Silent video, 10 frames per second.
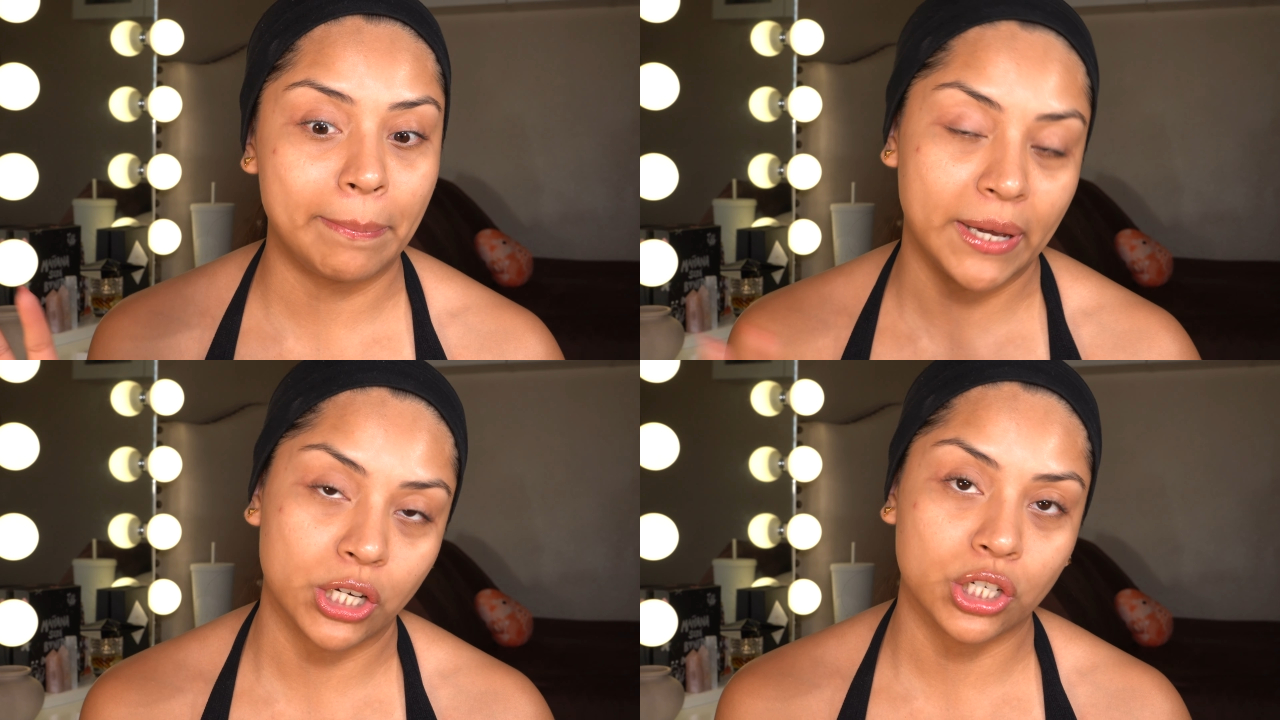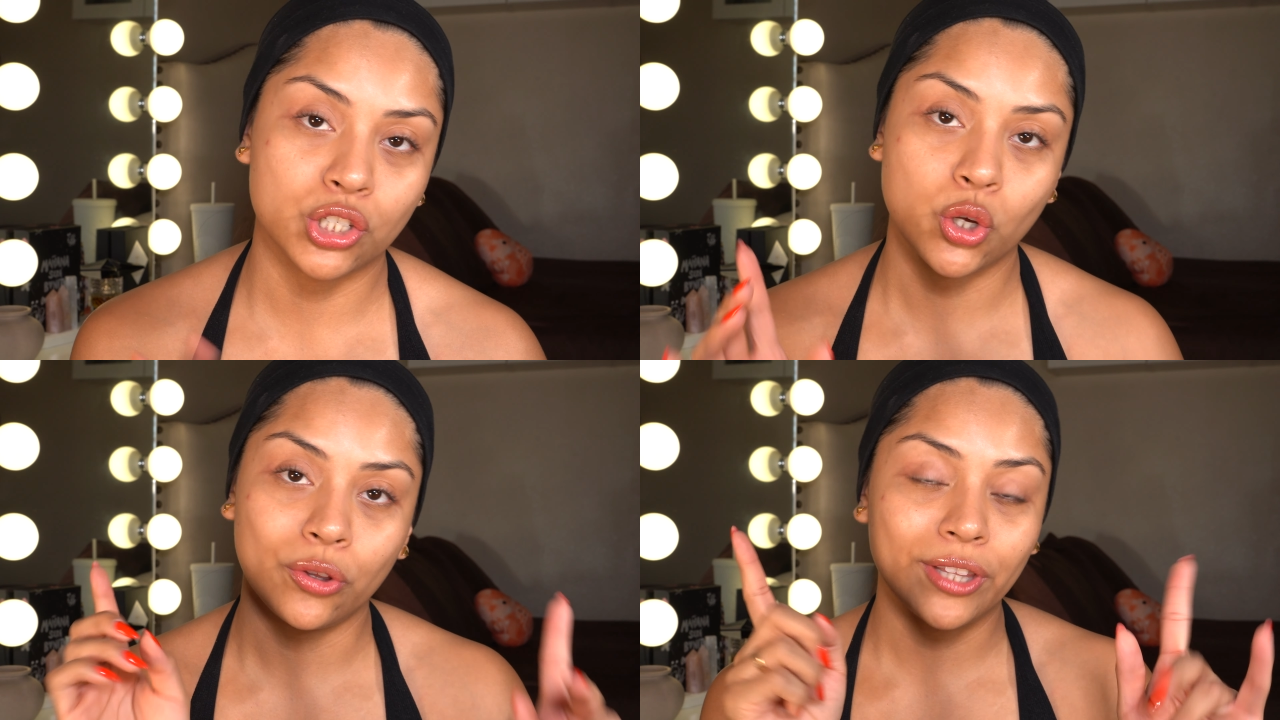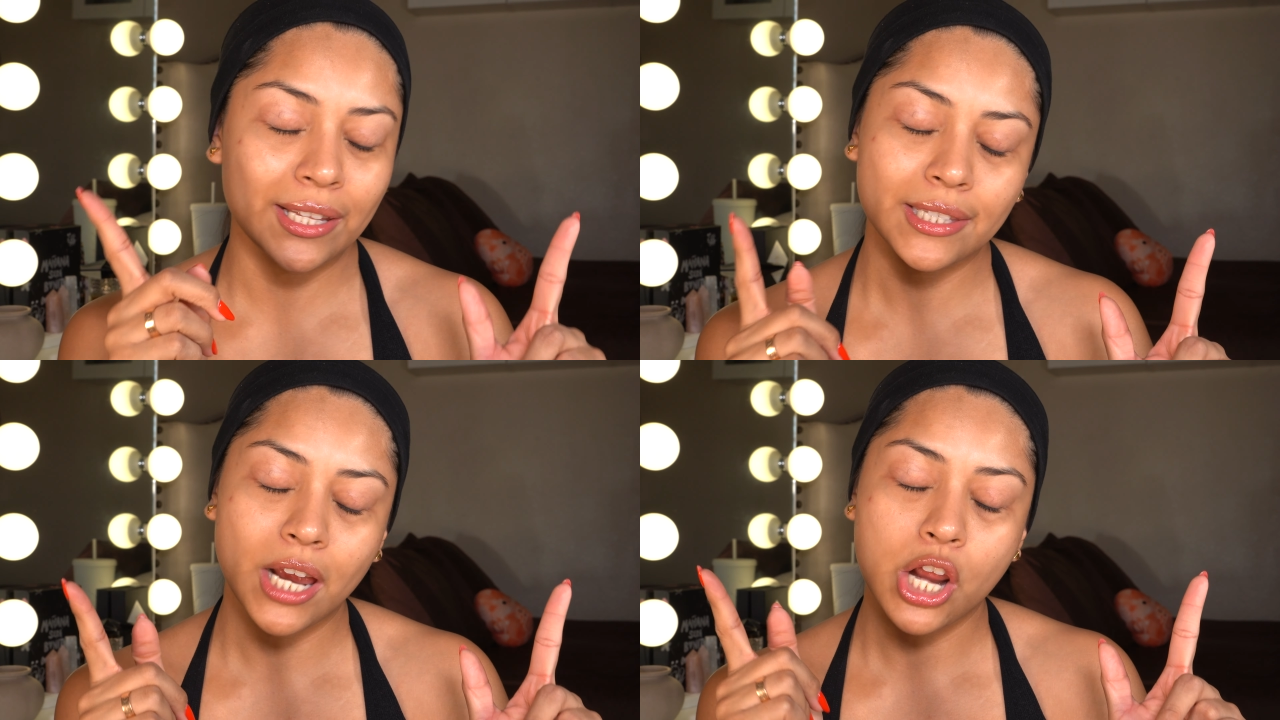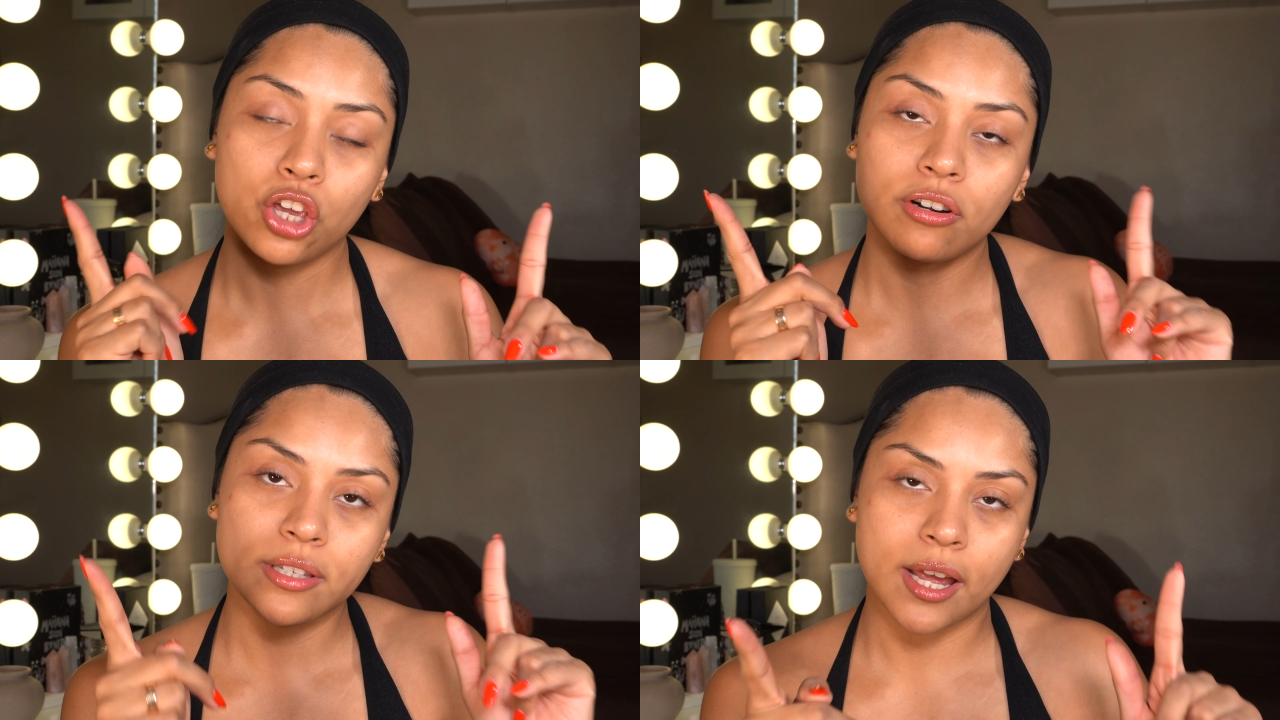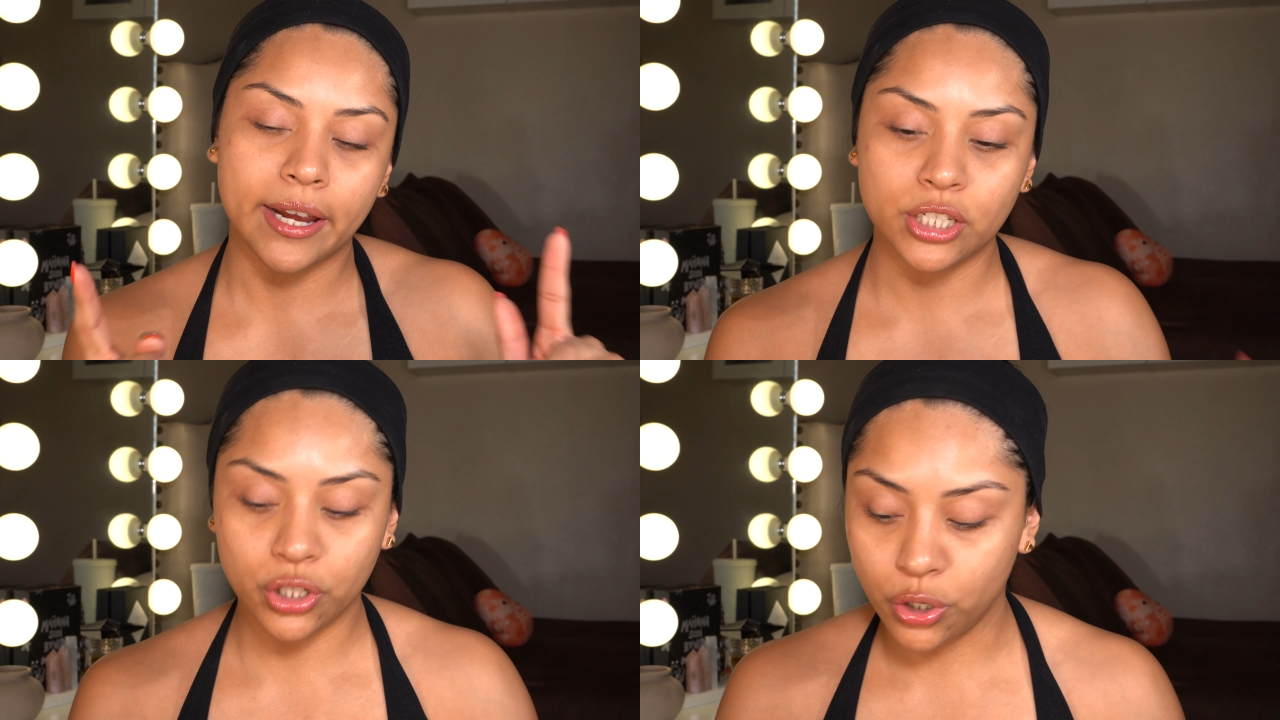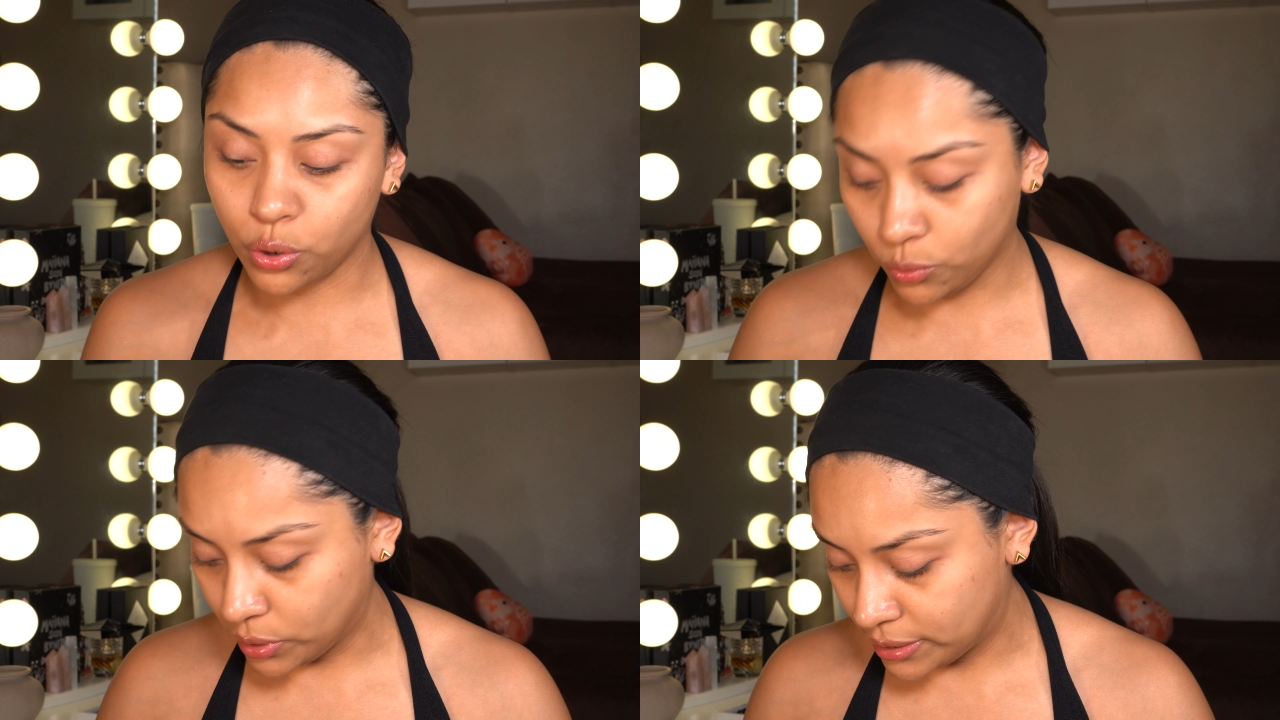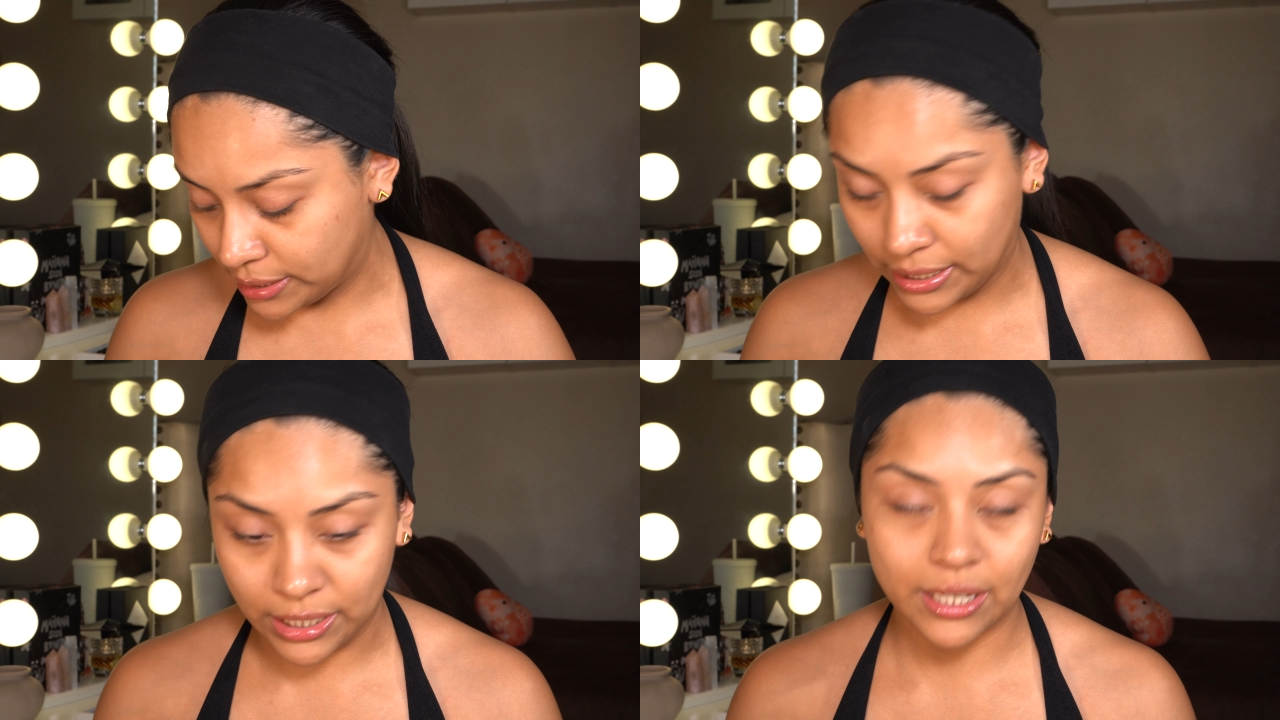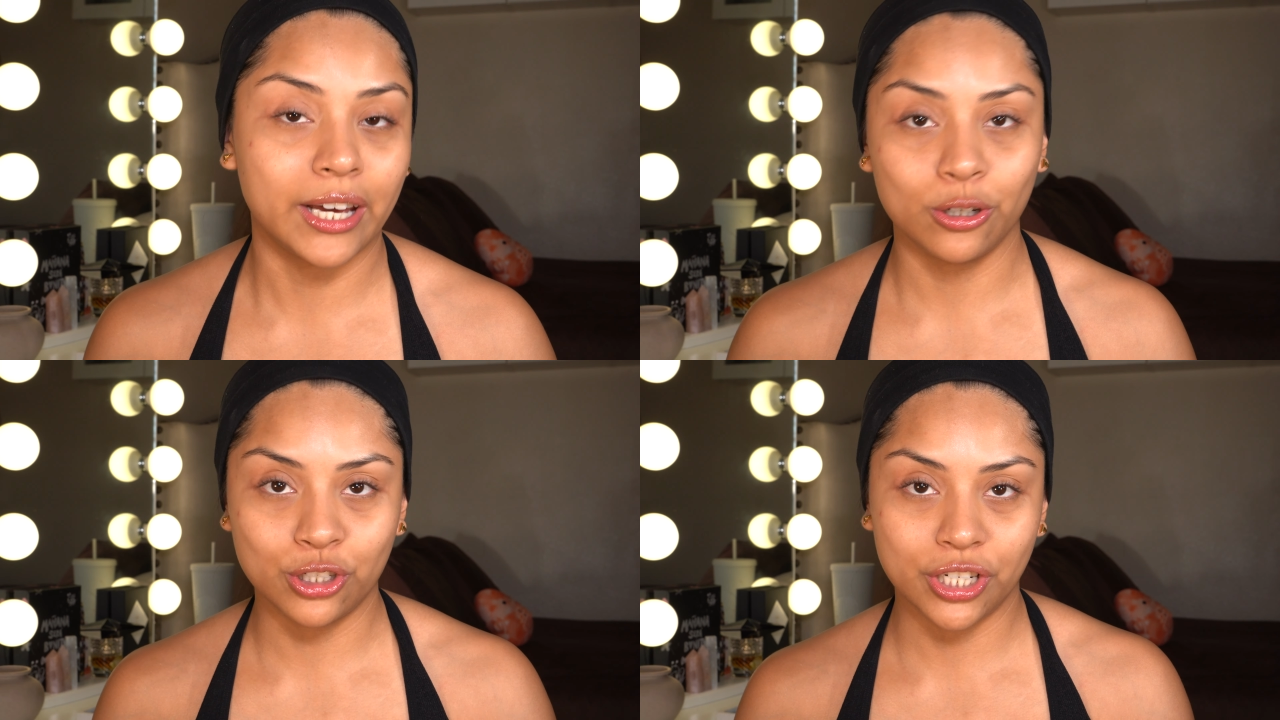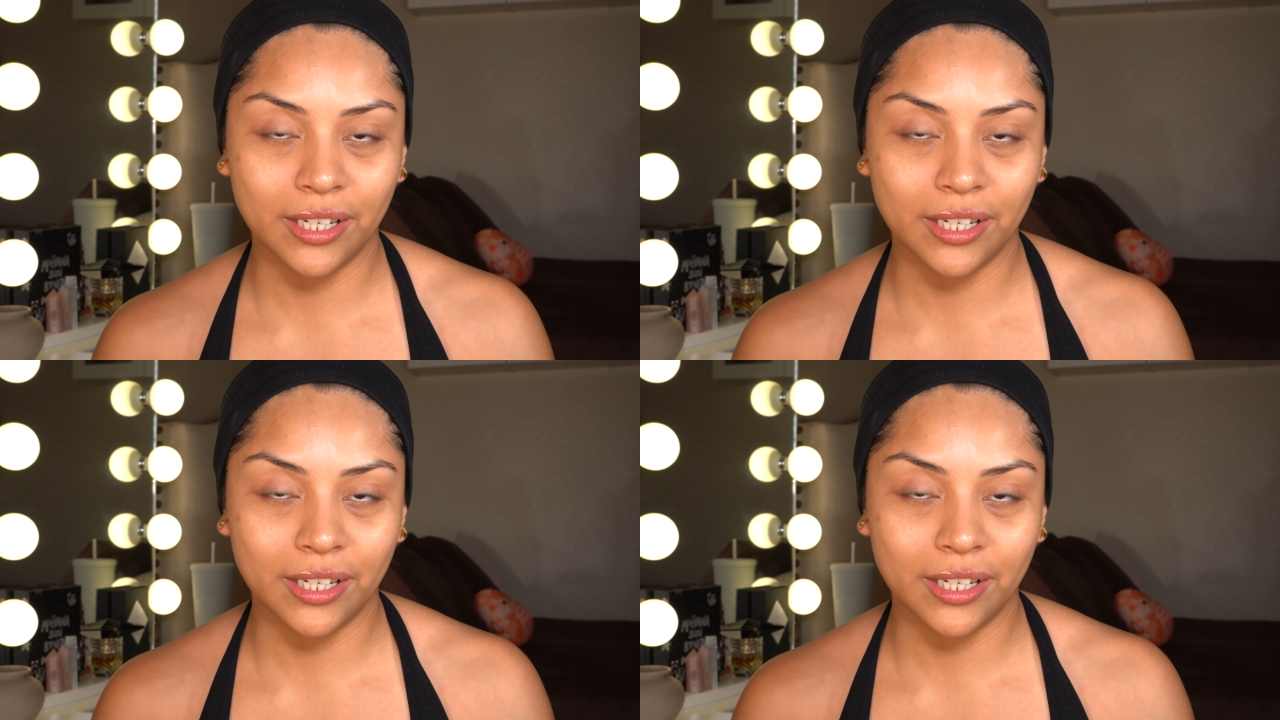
better, so that's your sign to go see Karol,